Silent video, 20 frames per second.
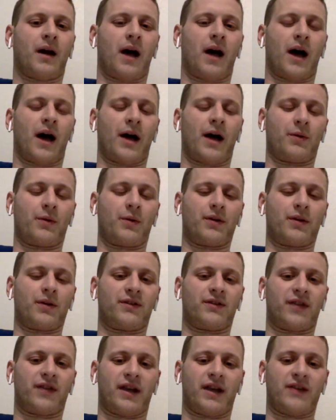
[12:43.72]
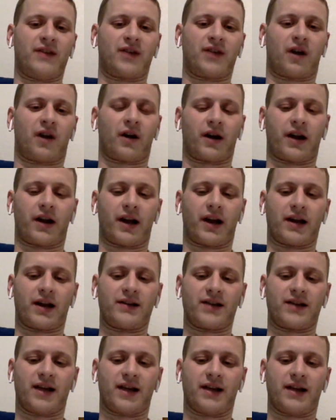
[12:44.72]
I would say targeting a
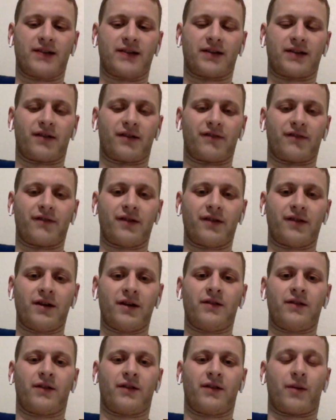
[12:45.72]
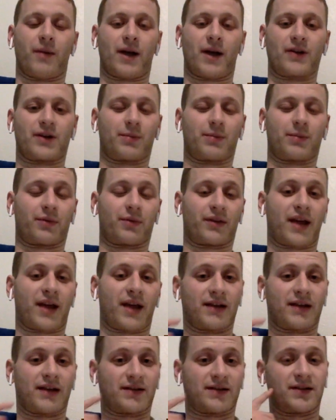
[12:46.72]
date of their matchup with
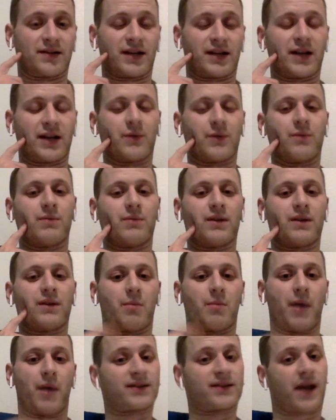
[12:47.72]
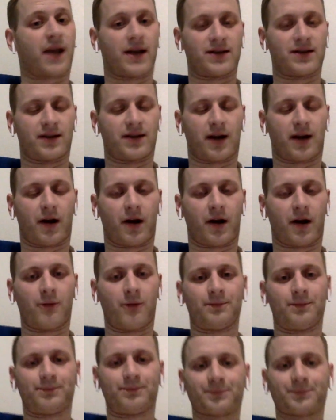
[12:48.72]
Kansas City would be the best case scenario.